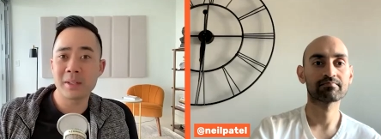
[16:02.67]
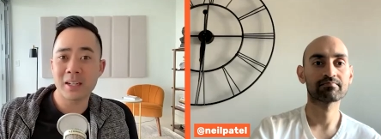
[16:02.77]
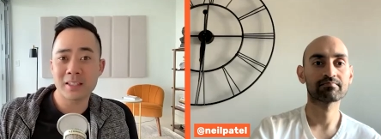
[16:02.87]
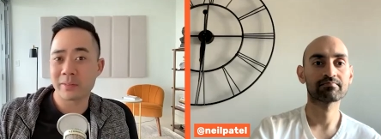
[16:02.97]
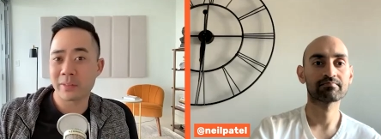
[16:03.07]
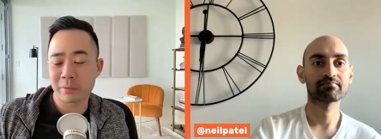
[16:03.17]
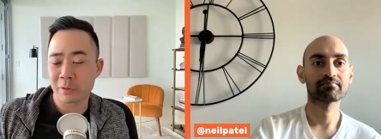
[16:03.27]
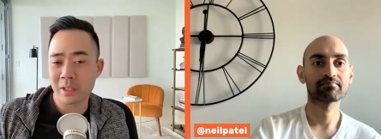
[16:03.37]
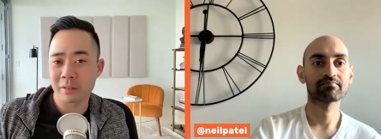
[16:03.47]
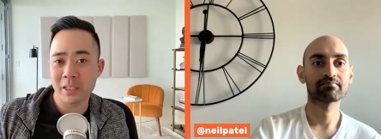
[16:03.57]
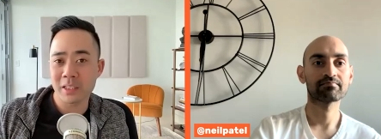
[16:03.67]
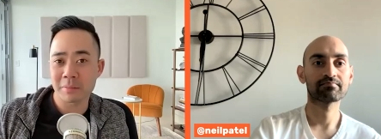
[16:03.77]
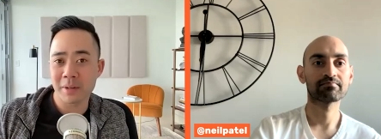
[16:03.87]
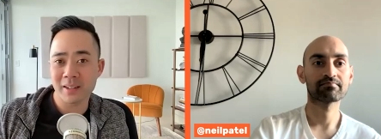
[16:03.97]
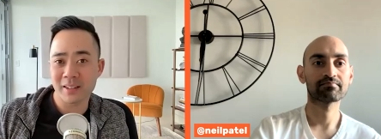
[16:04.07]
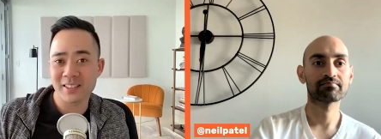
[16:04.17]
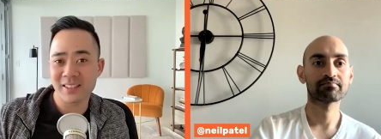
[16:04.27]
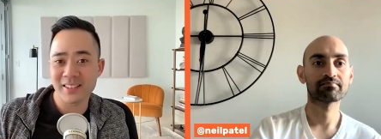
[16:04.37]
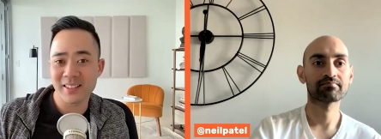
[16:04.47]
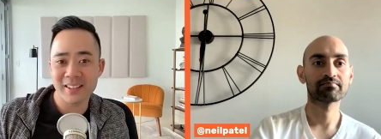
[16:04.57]
Speaker 1: be nice if everyone could read your mind on
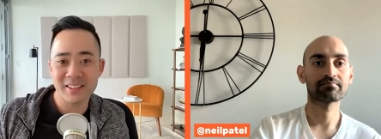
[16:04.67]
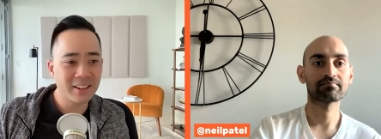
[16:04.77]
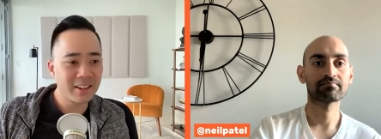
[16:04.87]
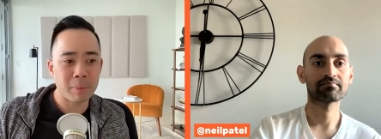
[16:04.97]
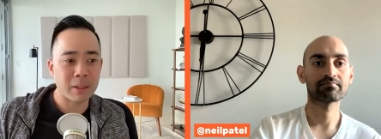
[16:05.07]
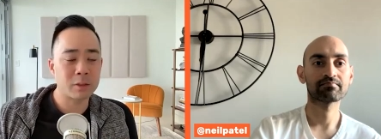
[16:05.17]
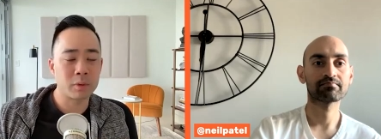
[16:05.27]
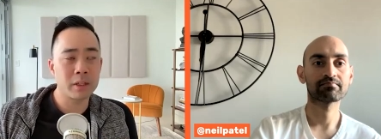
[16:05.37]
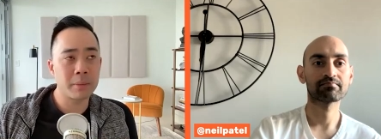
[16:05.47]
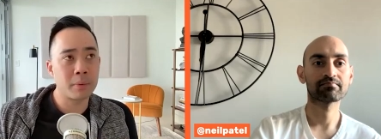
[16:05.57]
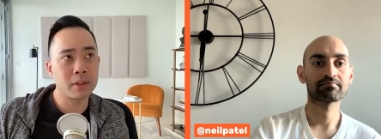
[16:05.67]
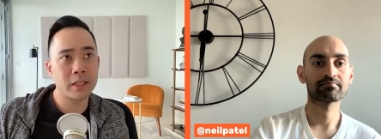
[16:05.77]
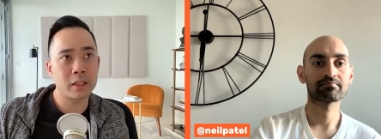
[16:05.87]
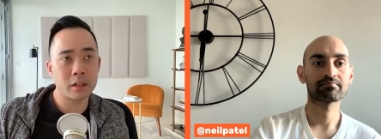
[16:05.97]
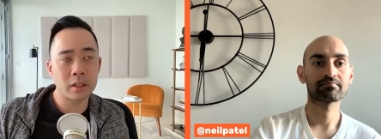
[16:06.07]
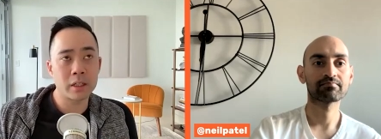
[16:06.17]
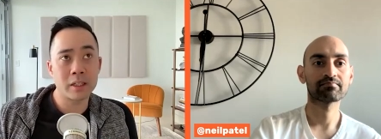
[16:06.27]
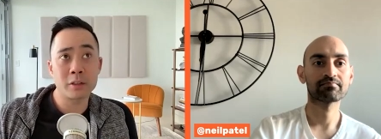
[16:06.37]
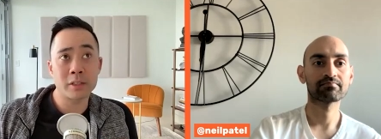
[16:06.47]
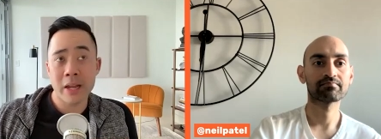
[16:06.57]
certain things, but it's really important that you're clear
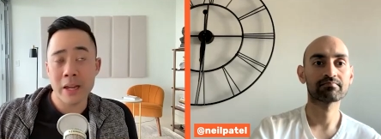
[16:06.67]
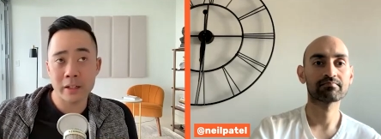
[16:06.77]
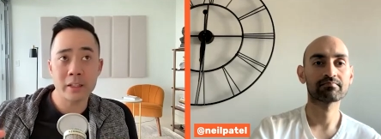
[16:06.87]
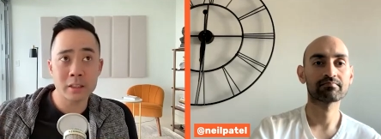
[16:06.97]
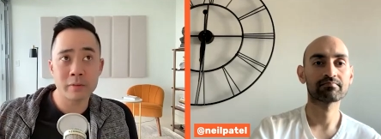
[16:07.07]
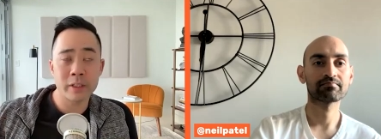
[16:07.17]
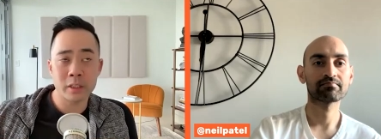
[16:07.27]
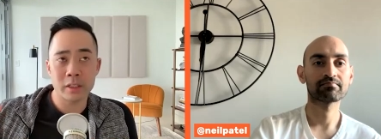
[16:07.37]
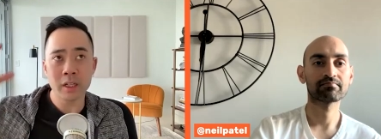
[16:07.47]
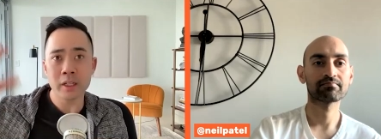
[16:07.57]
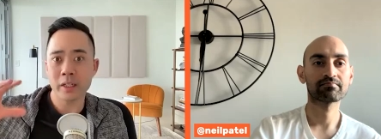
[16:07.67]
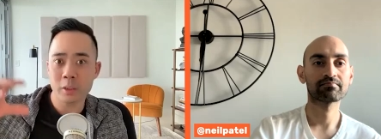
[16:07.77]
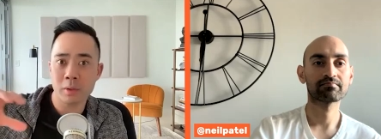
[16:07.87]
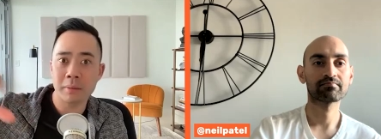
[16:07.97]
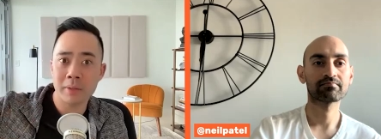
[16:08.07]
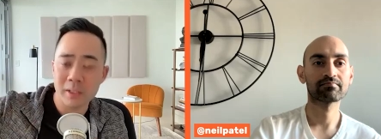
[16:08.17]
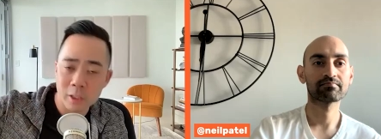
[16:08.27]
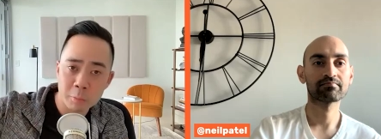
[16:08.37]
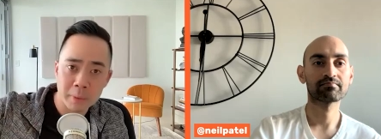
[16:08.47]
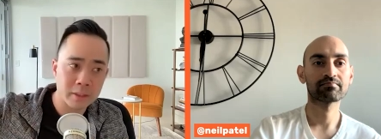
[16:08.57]
and you say, hey, here's the vision, here's what I'm seeing
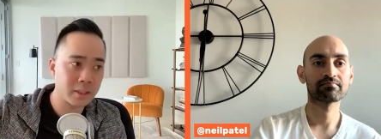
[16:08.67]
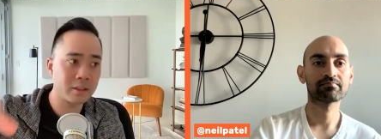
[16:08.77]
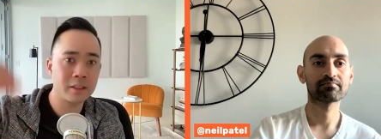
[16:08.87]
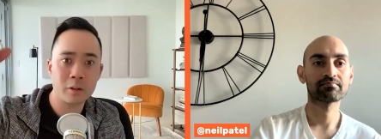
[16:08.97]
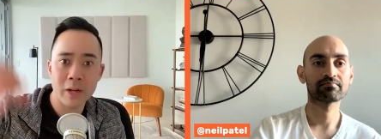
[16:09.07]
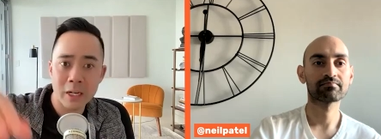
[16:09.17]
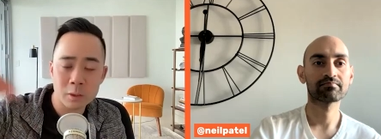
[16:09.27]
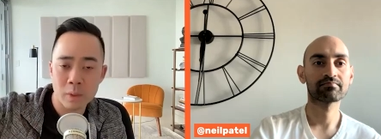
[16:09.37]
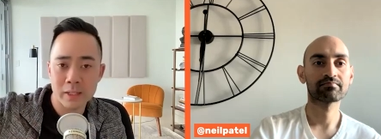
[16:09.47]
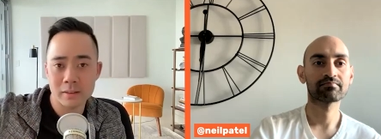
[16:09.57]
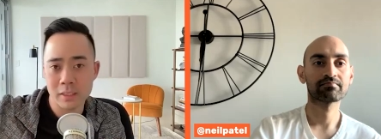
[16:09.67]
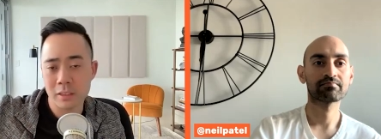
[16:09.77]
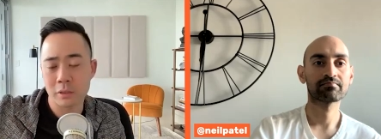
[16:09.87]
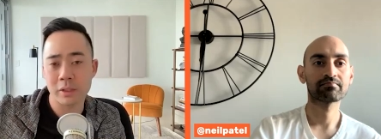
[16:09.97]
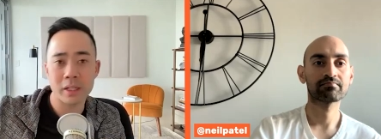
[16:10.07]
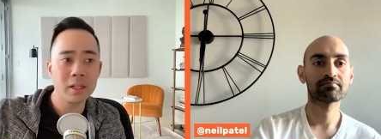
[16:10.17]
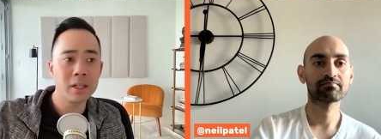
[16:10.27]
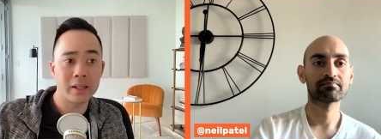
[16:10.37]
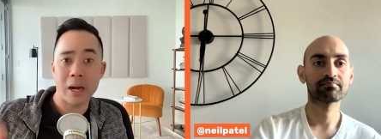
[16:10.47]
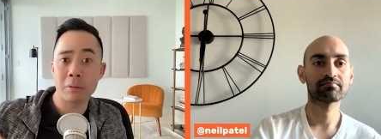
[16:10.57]
this person, you know, X, Y, and Z doing,
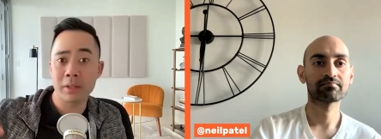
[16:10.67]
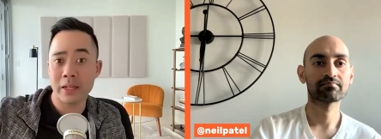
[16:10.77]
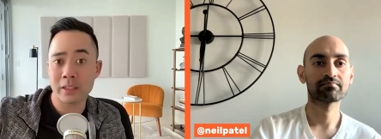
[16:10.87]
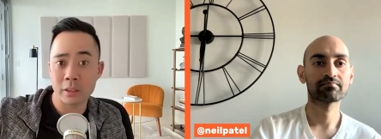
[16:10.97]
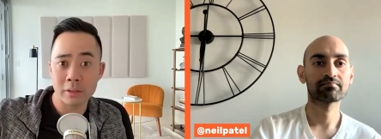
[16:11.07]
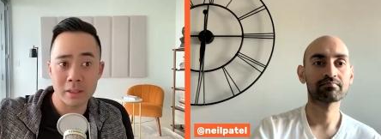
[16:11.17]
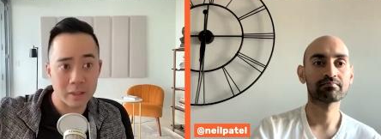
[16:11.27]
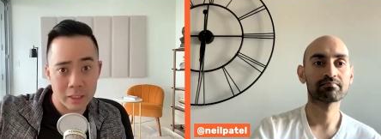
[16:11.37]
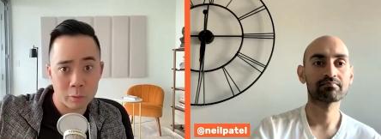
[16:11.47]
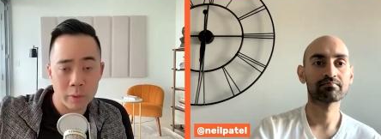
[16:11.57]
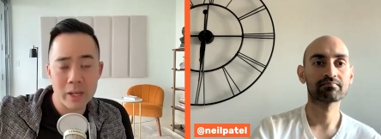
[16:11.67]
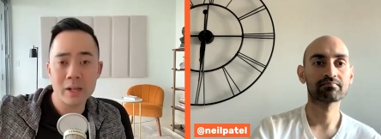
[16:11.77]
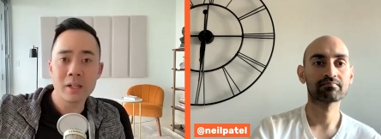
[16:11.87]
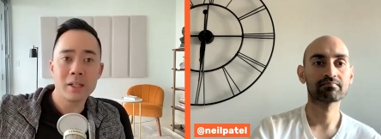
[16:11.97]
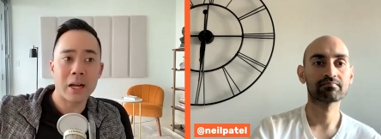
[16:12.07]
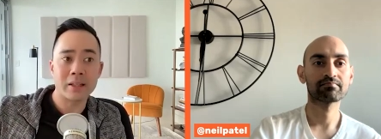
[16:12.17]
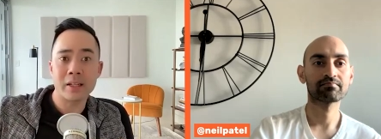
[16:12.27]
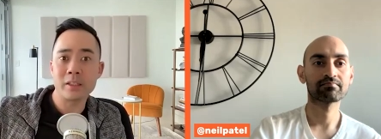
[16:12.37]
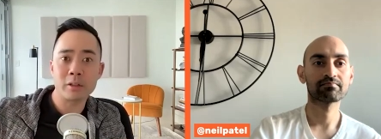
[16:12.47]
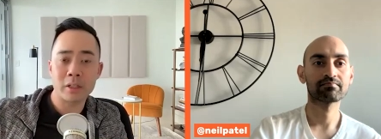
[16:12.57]
and I would like to do it this way. And
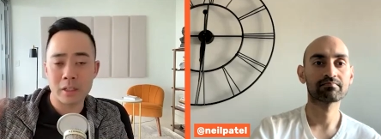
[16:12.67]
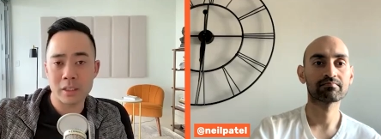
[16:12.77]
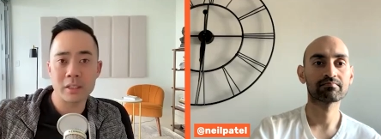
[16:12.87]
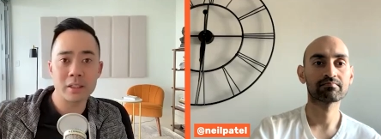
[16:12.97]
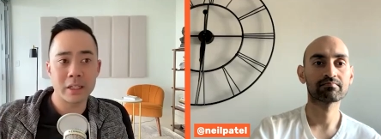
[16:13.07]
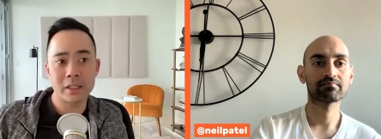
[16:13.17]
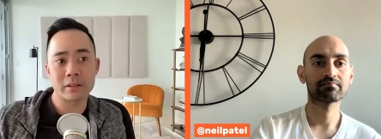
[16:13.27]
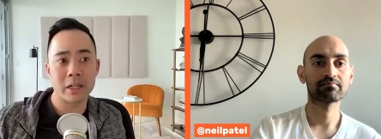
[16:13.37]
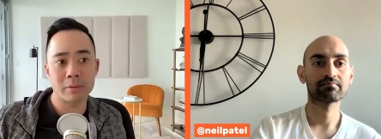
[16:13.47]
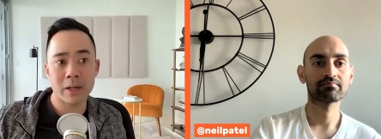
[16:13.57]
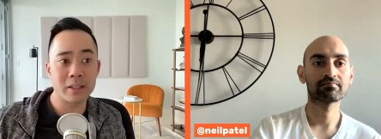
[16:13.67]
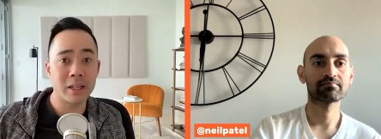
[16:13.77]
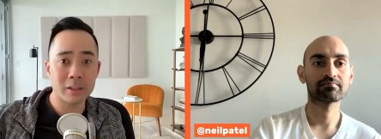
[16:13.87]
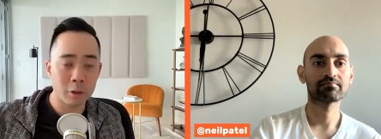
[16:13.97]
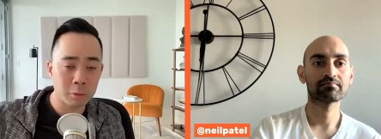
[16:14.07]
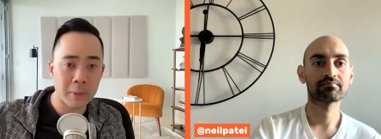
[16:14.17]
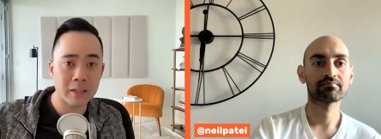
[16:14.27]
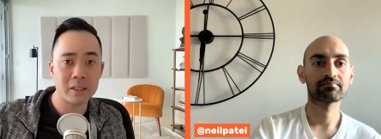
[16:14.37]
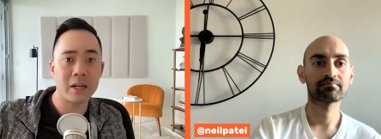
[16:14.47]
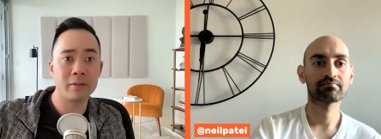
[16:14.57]
then you can continually iterate, right? And that goes
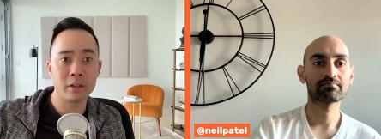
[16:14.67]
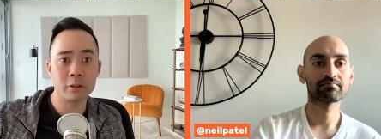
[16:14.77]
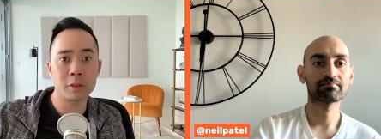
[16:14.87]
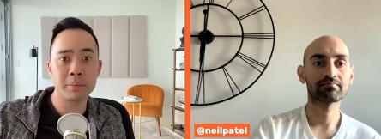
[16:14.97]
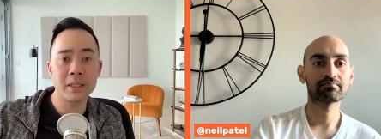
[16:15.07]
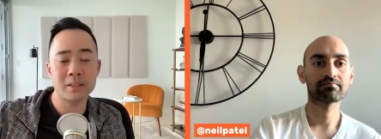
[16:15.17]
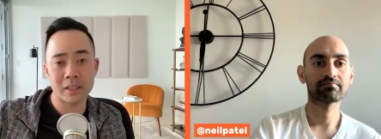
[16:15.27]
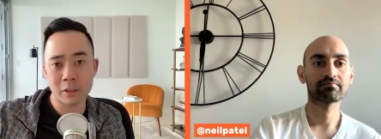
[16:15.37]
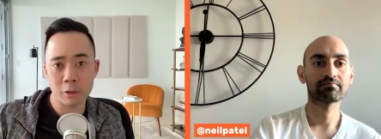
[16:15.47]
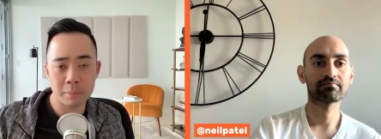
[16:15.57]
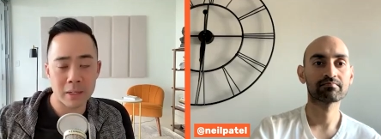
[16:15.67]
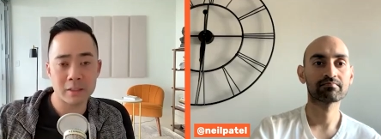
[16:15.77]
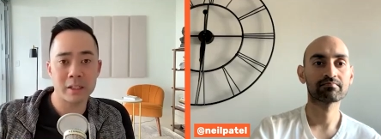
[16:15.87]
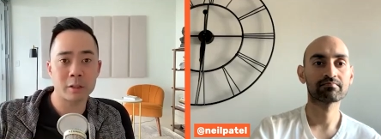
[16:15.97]
back to the evolution piece and that goes back to the